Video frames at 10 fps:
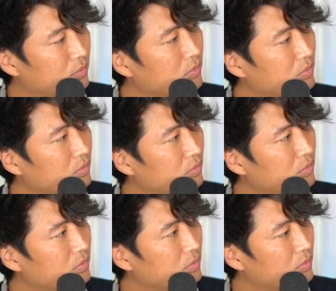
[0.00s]

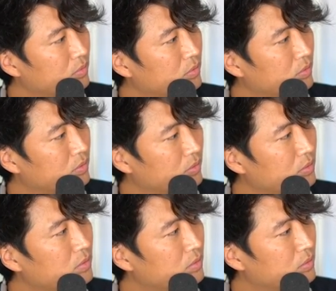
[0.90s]

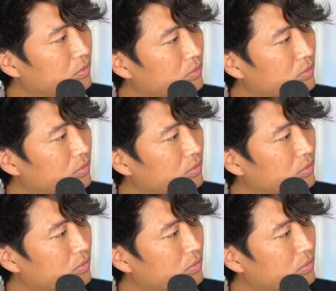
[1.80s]
(not speaking)